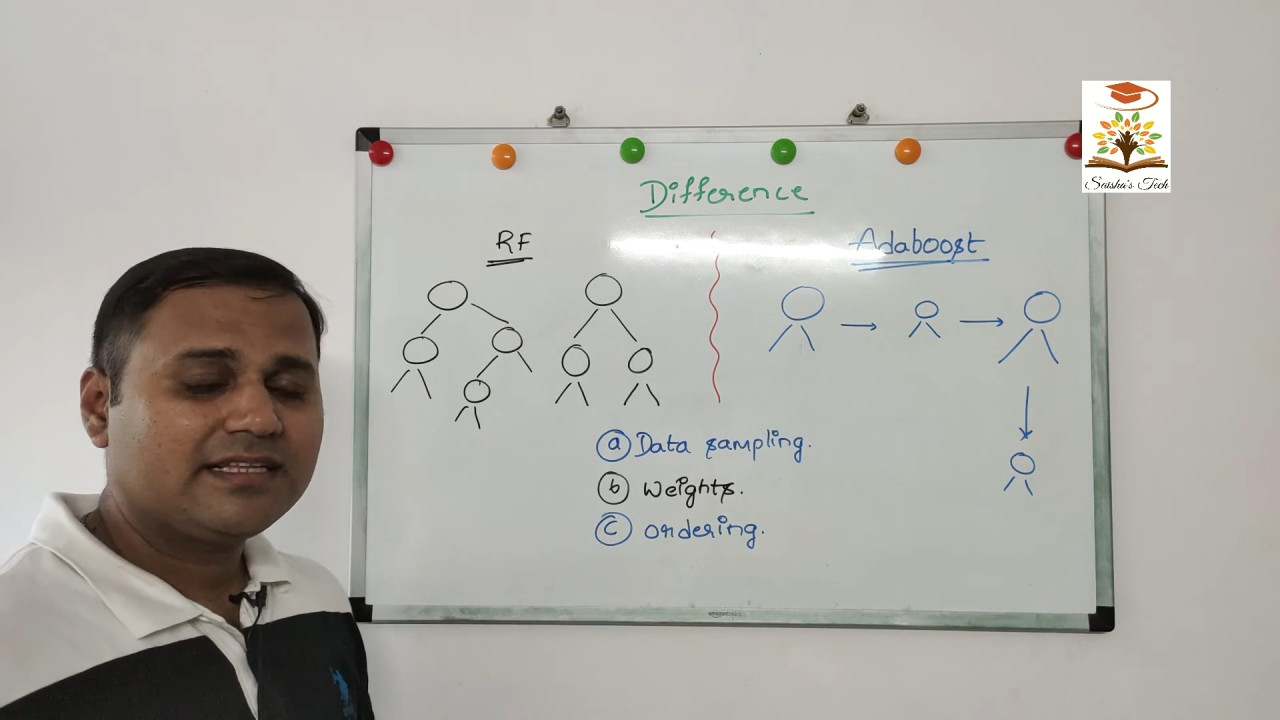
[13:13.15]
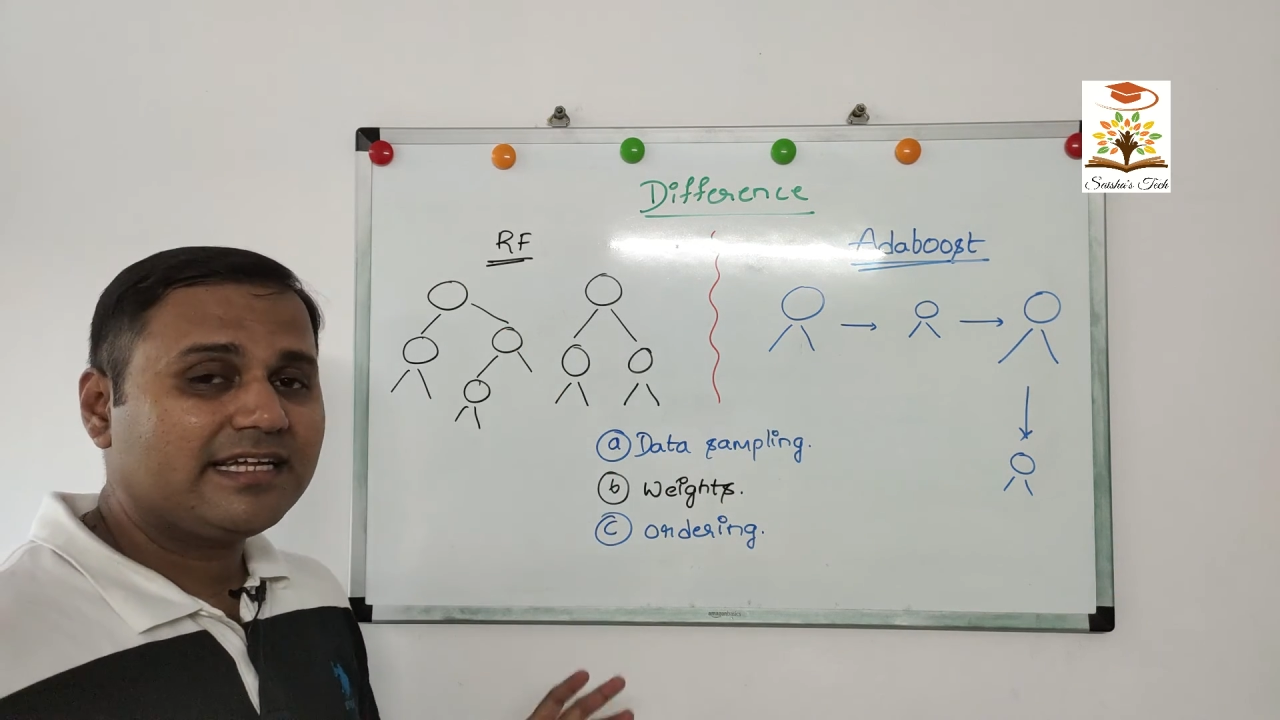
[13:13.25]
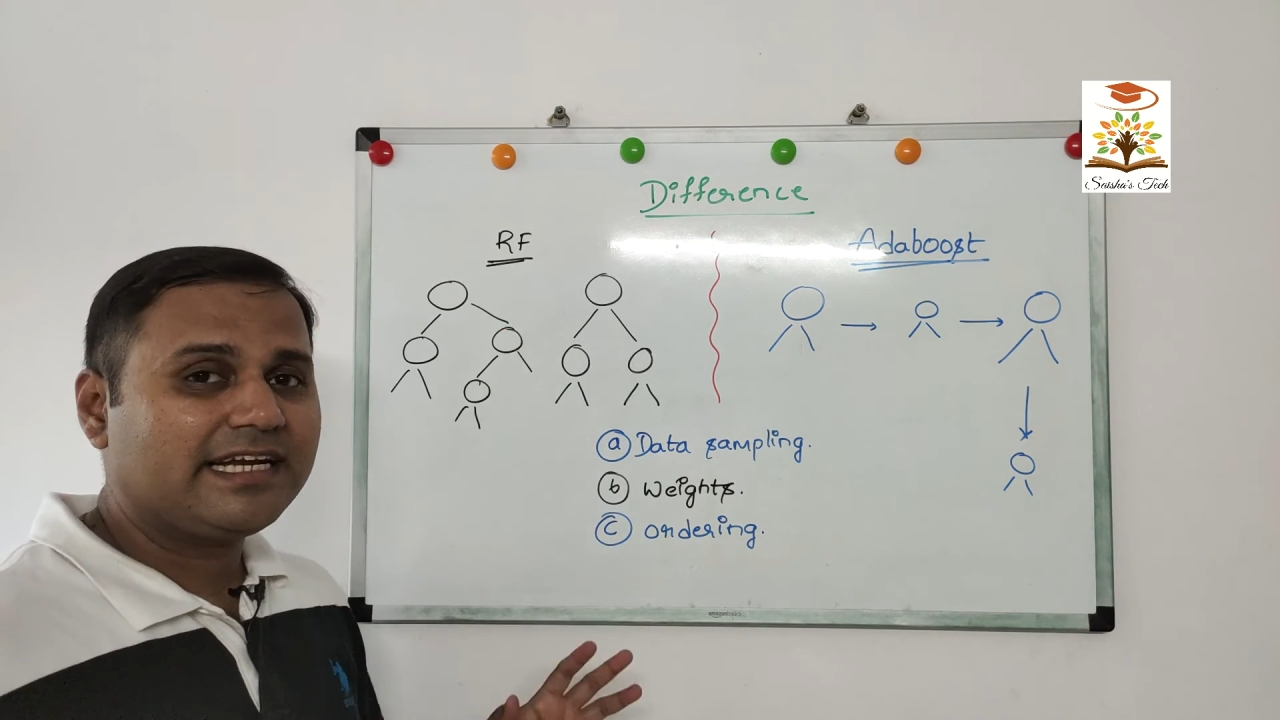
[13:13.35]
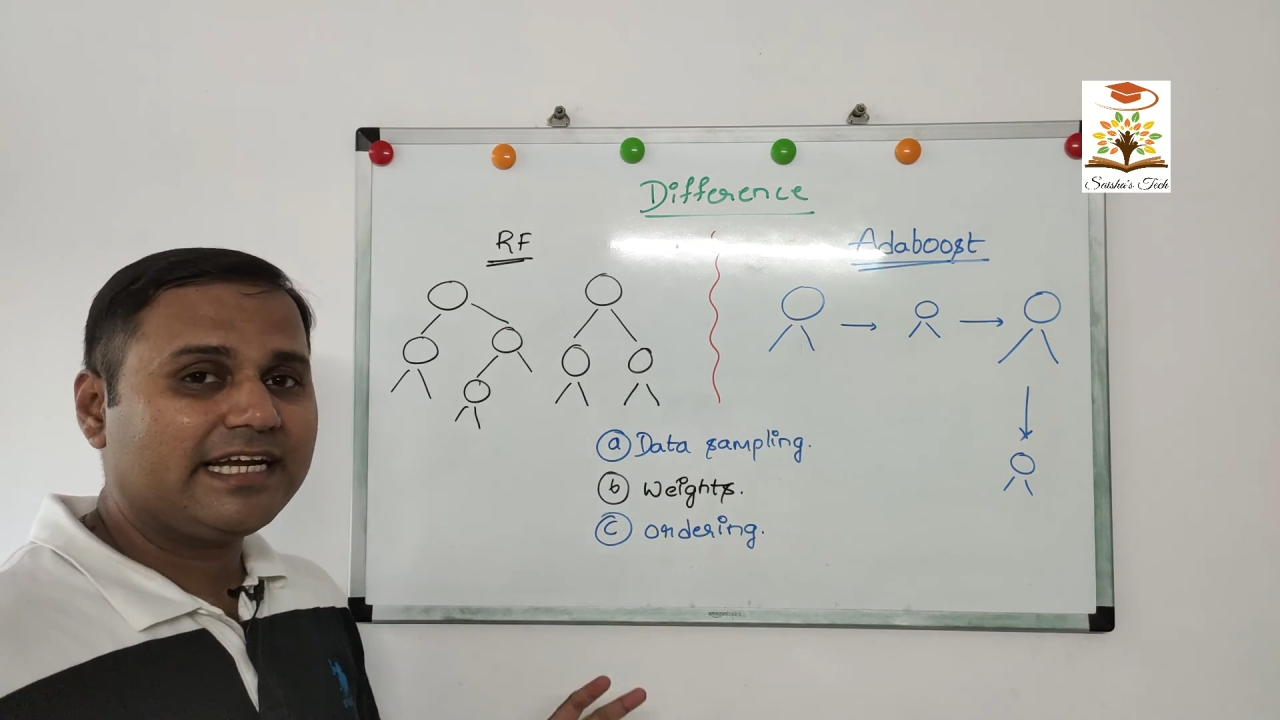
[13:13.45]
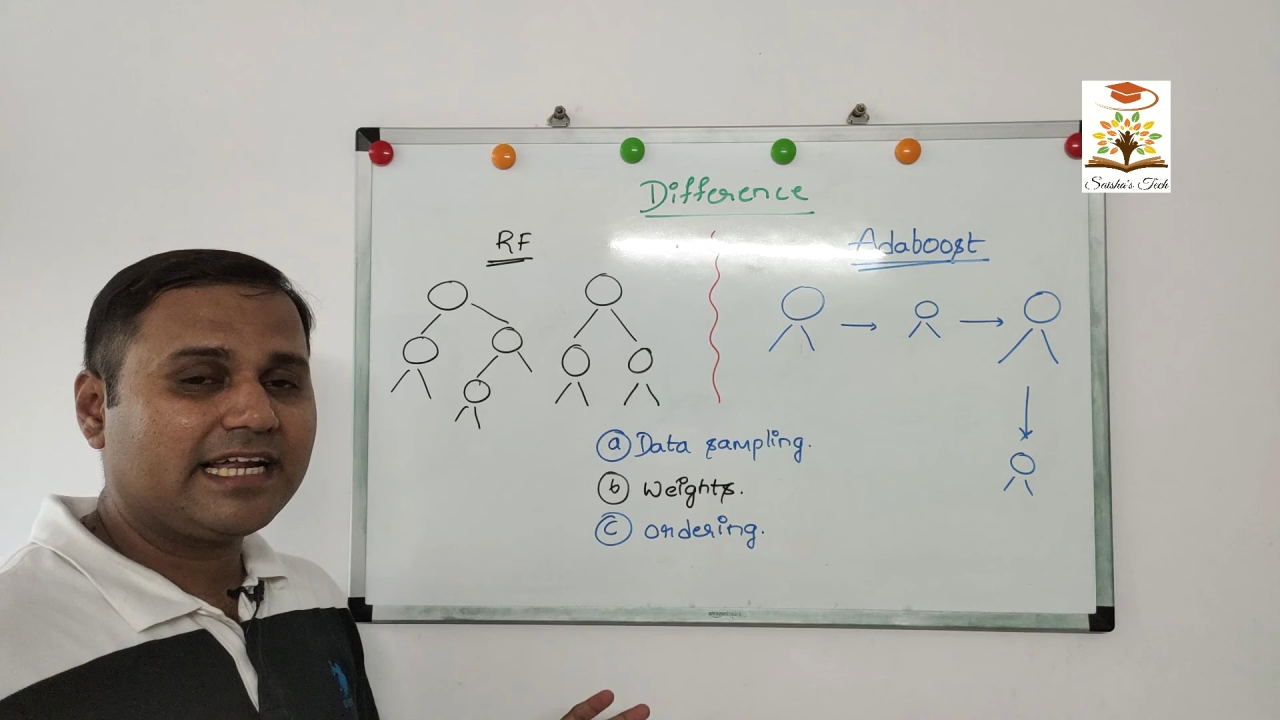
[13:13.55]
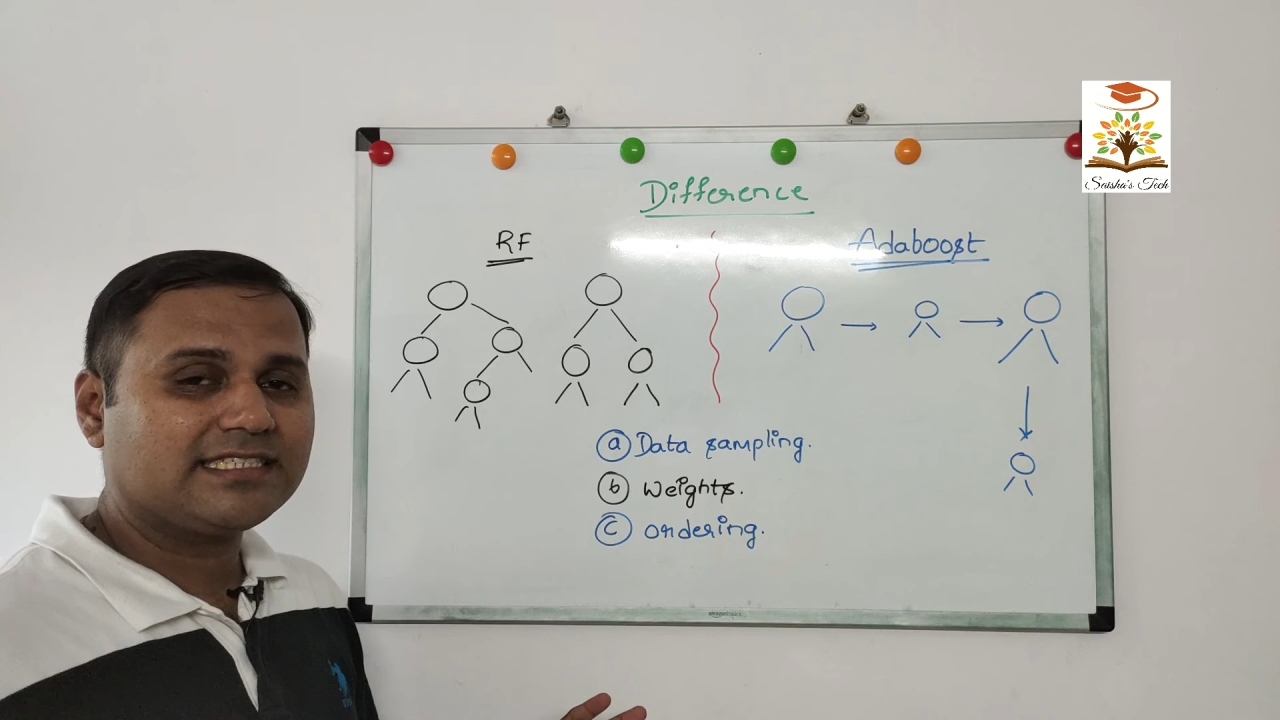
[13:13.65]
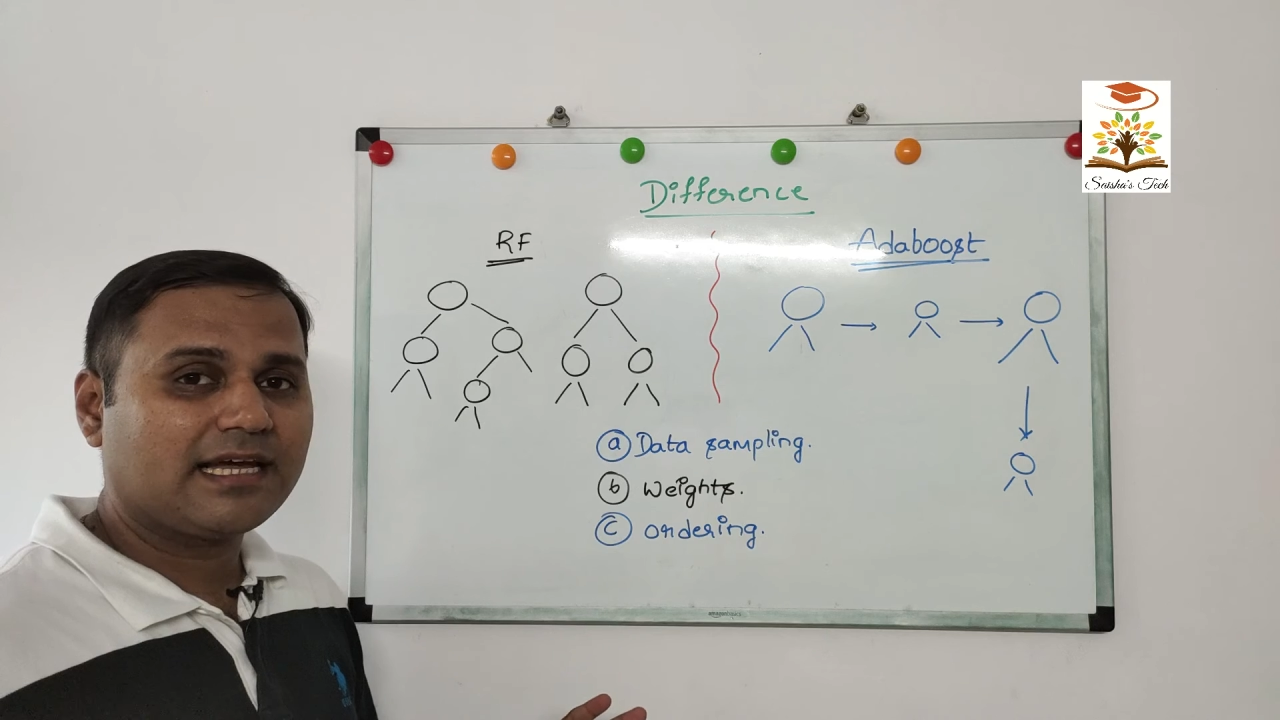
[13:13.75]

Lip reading: the data